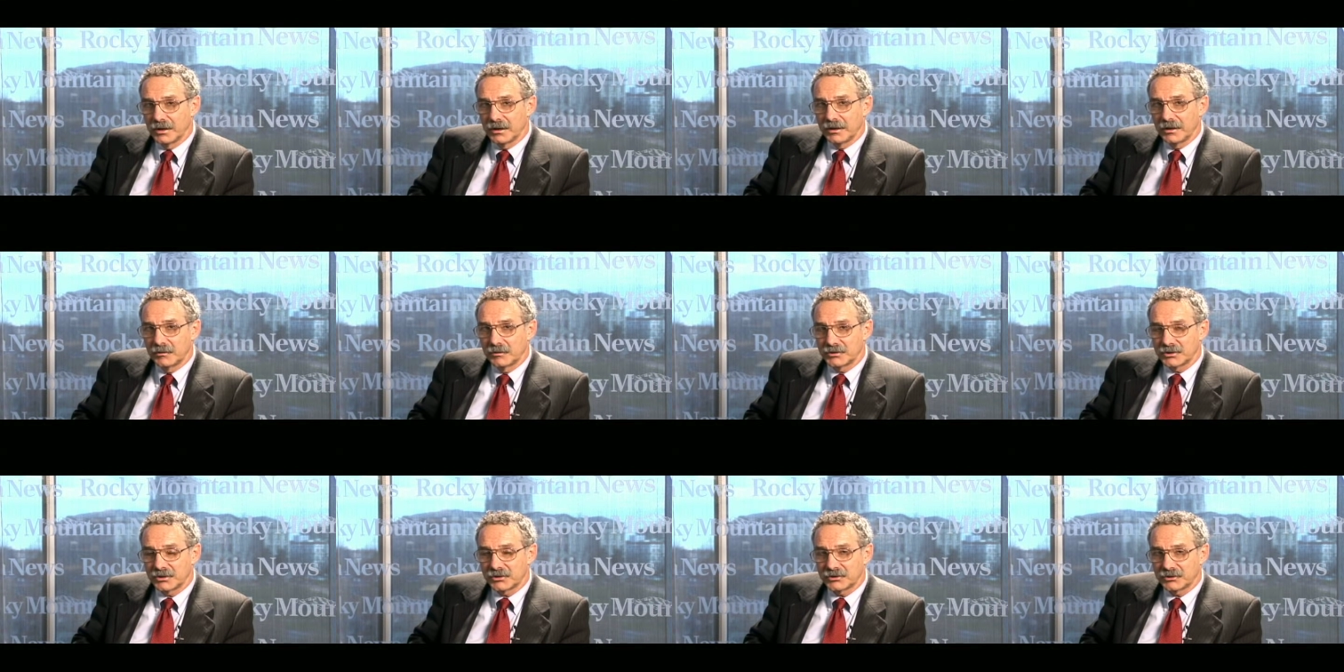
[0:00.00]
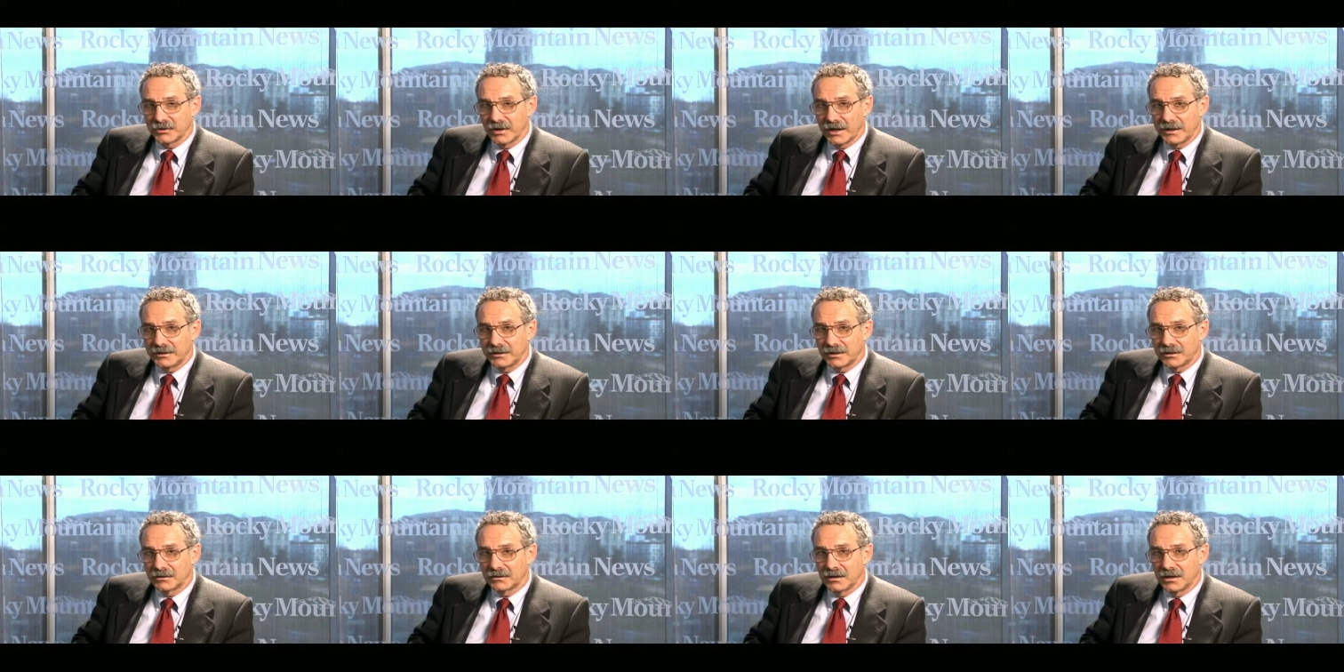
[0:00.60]
there was a slight
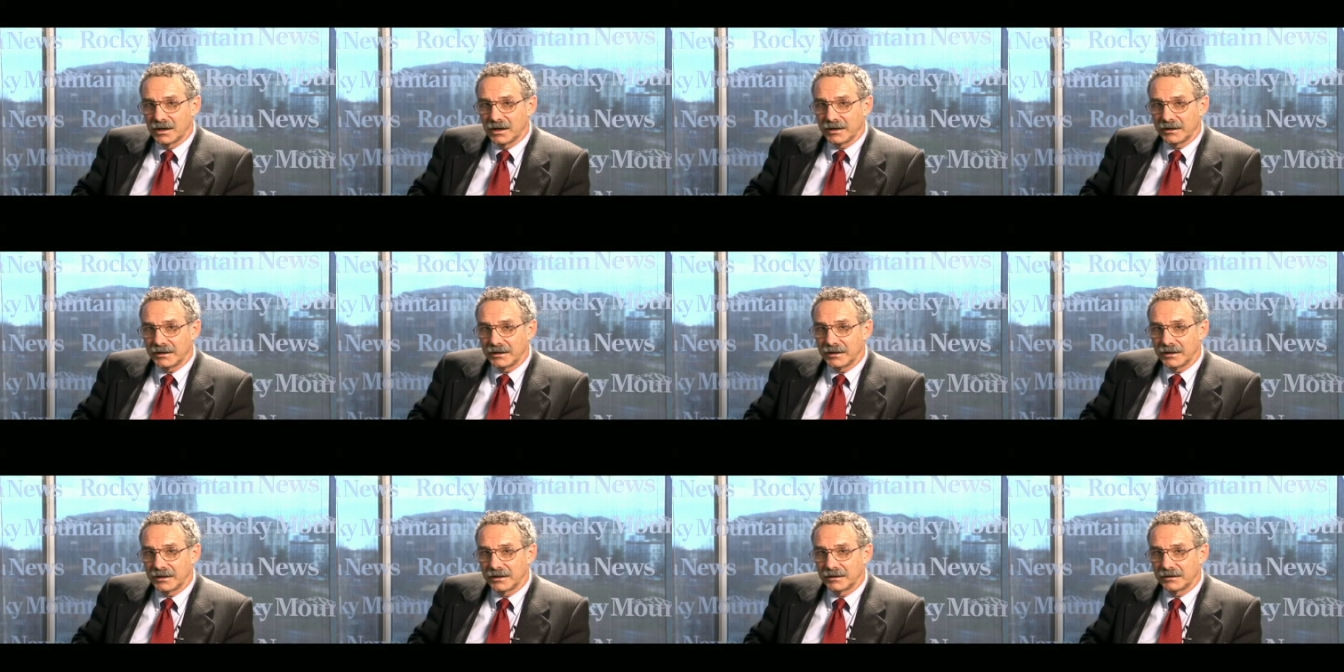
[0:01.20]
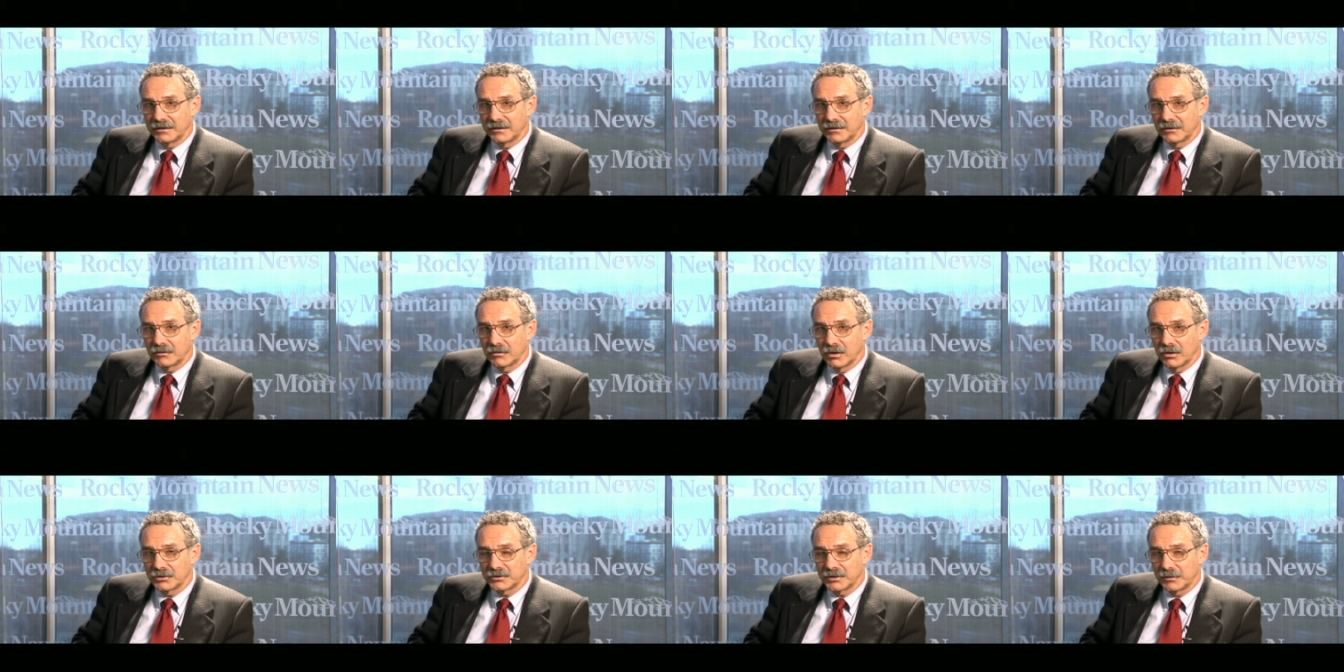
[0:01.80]
decline in
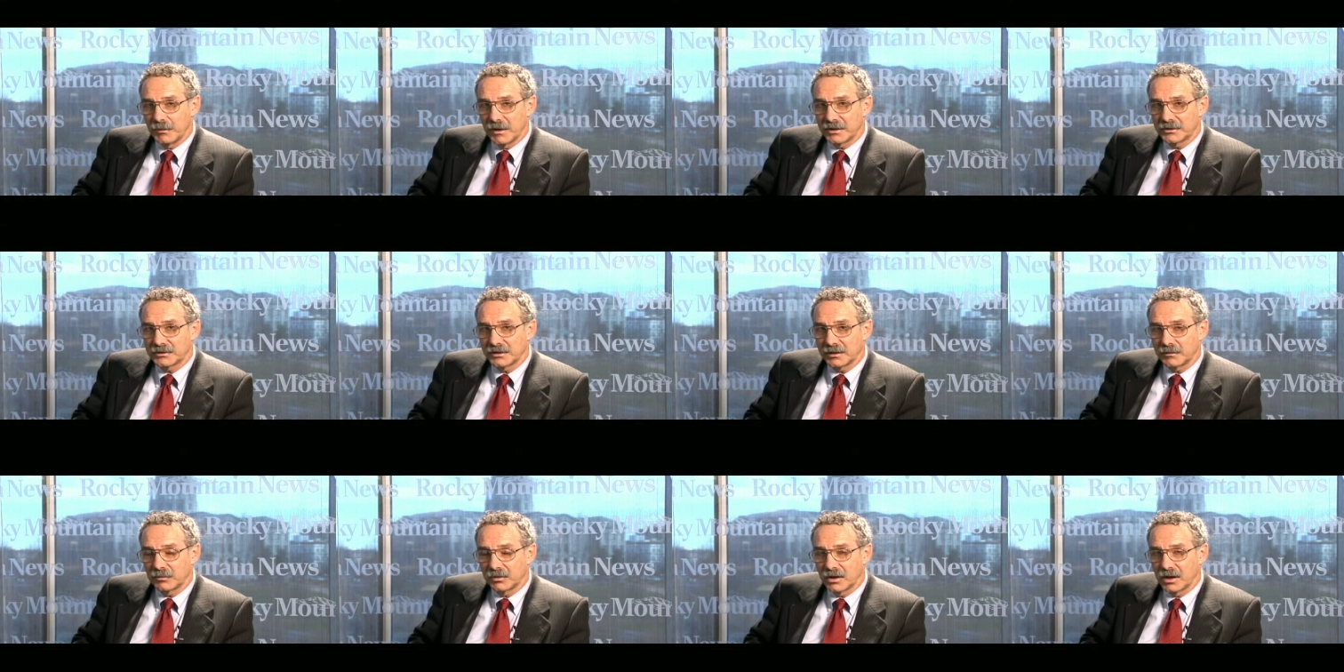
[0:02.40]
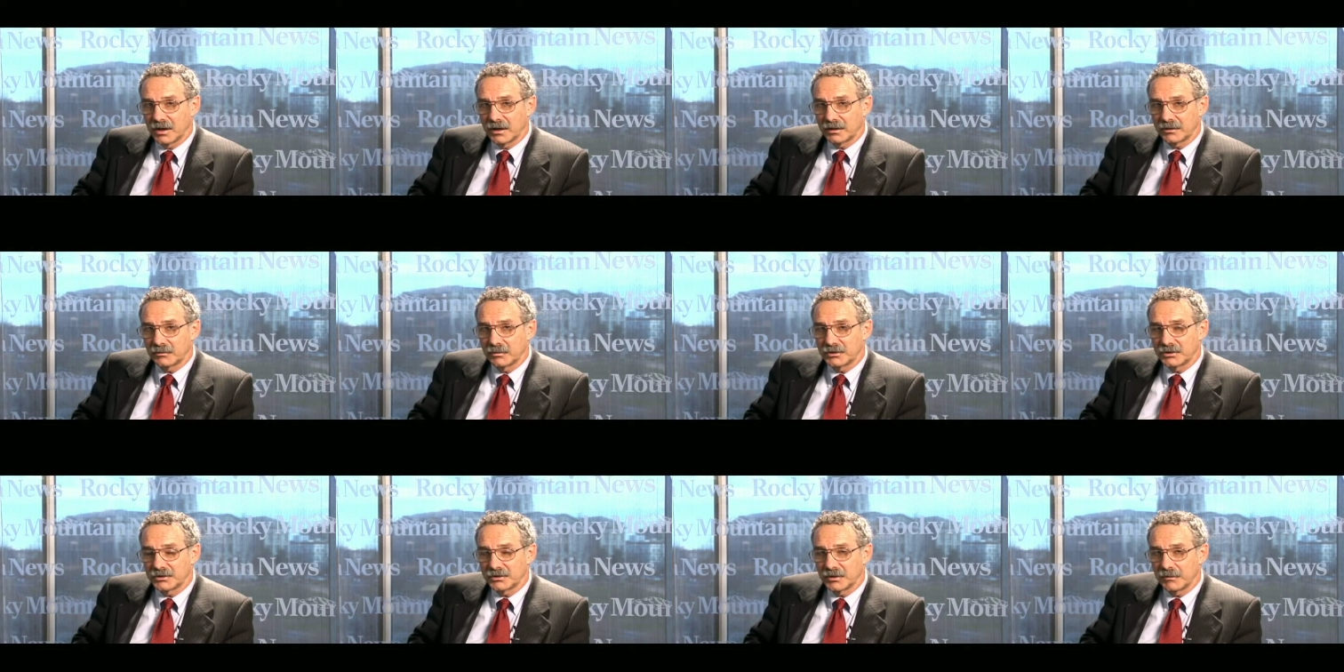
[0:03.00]
gross domestic product,
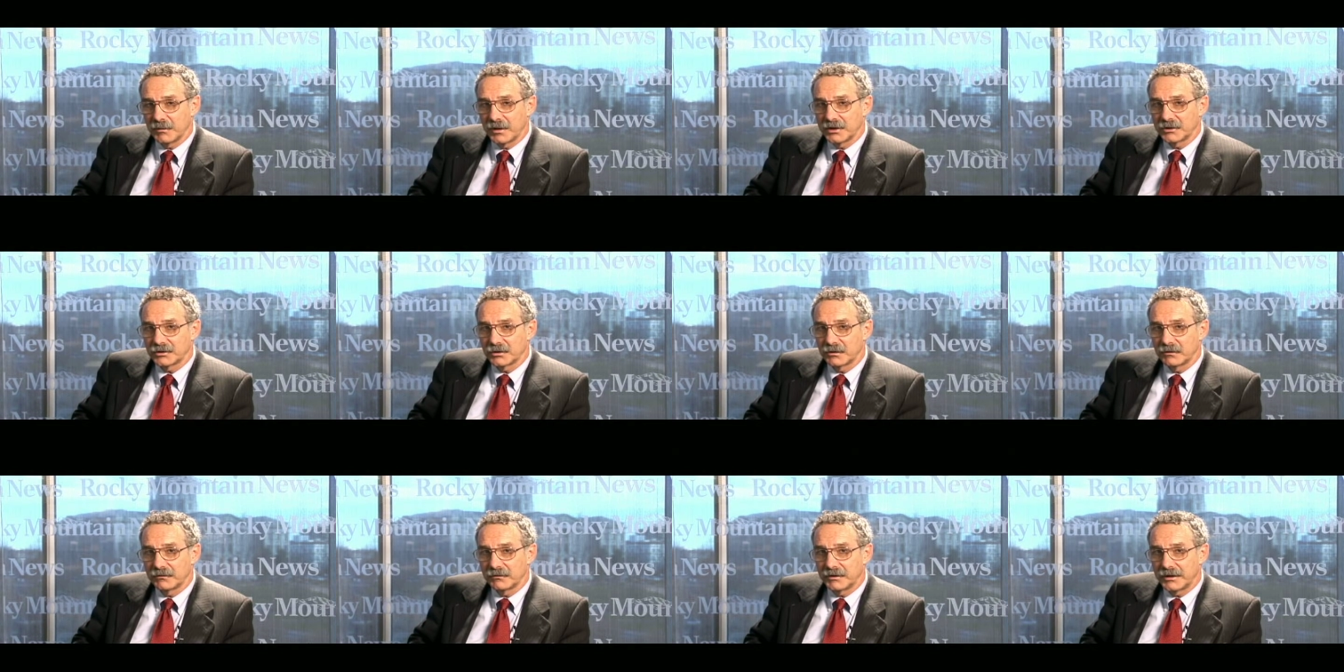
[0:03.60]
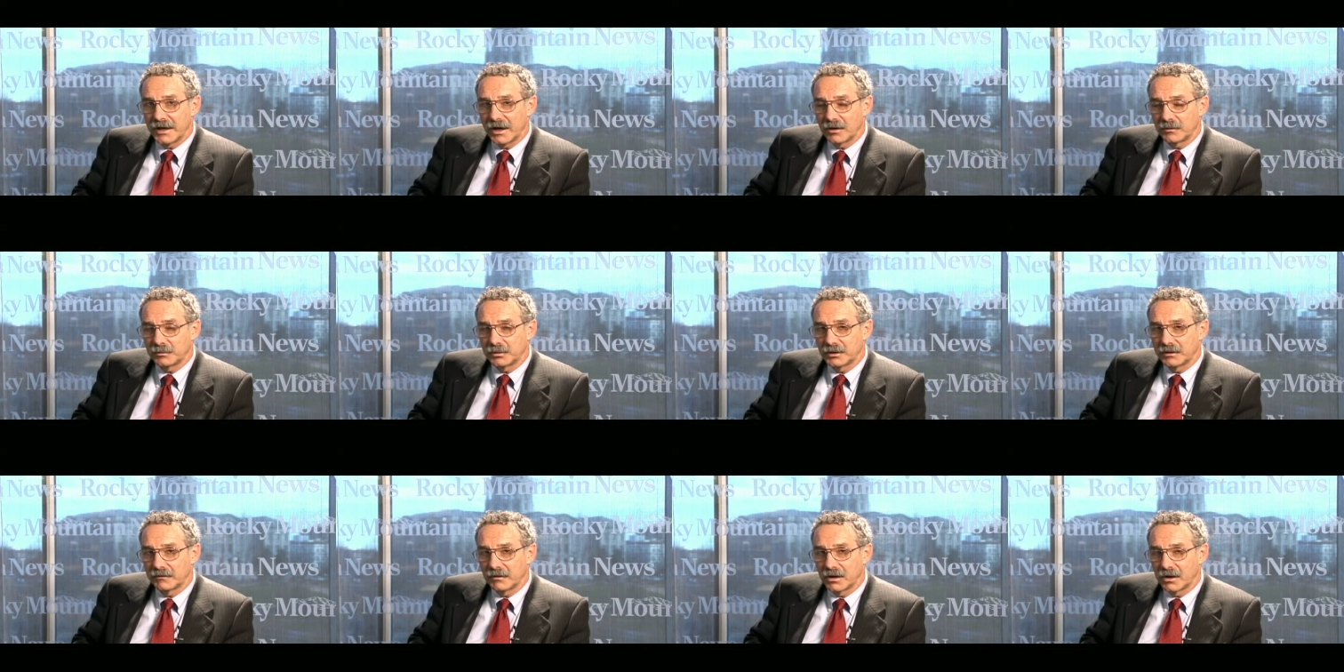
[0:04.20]
which is a measure of the
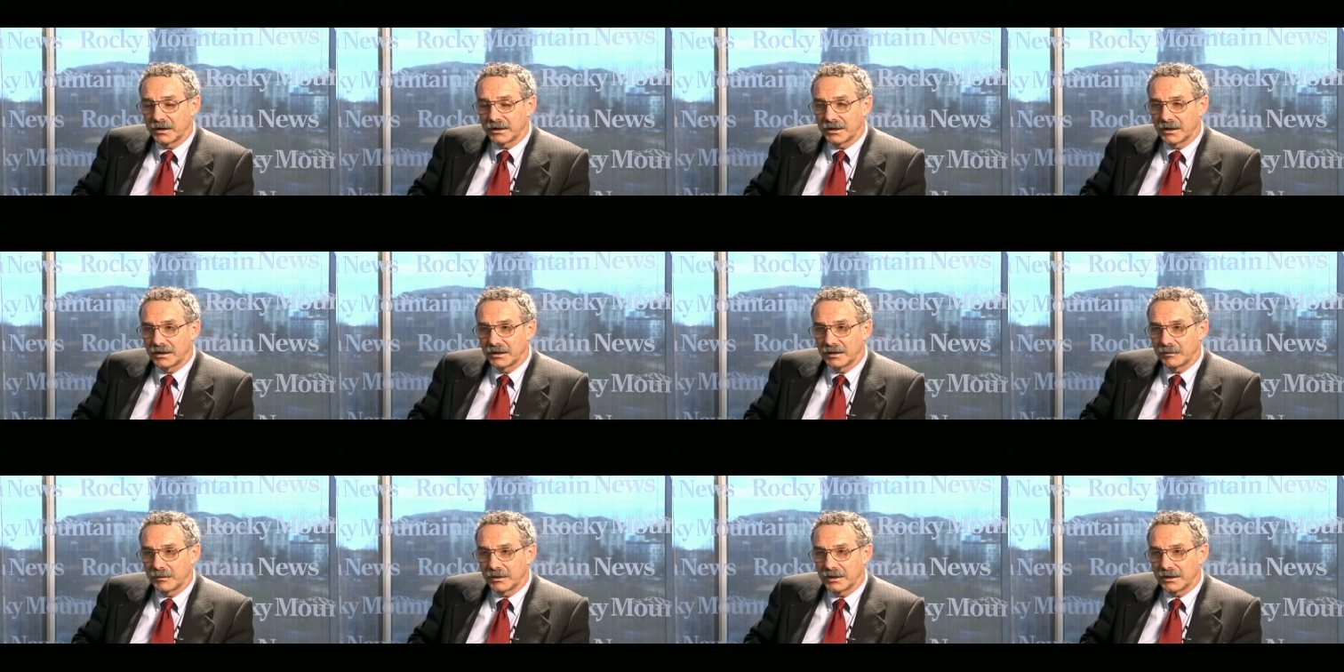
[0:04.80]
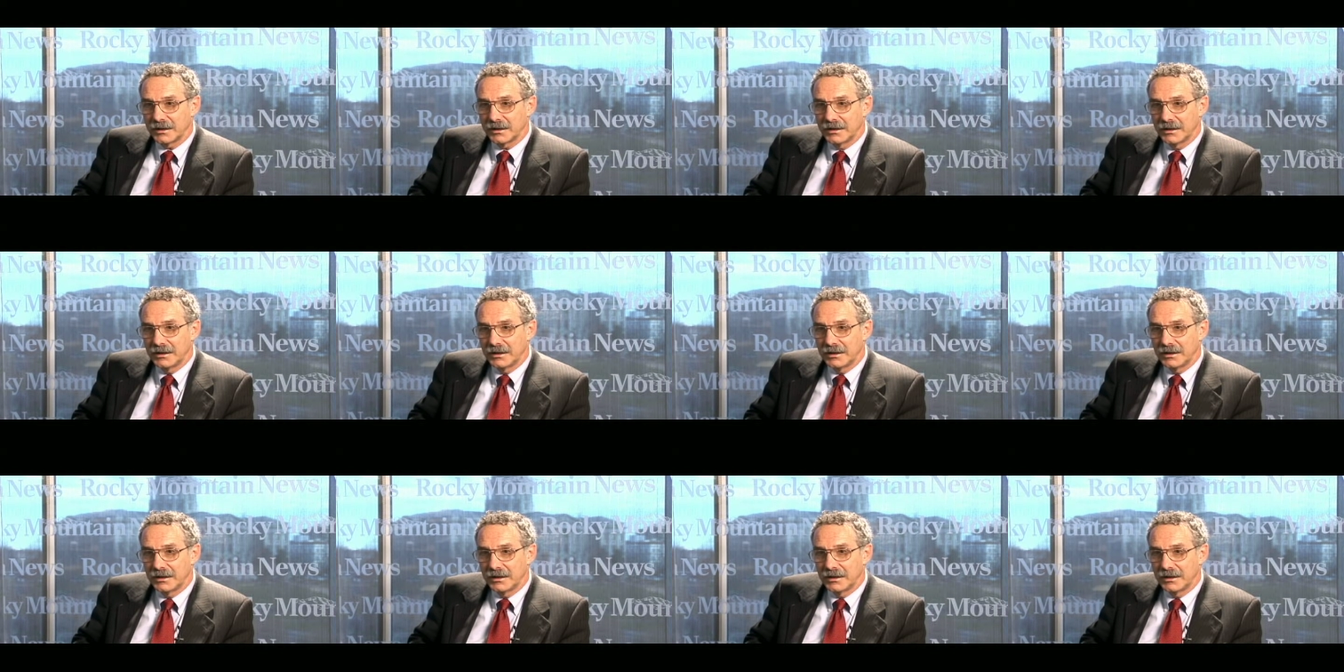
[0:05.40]
output of our economy.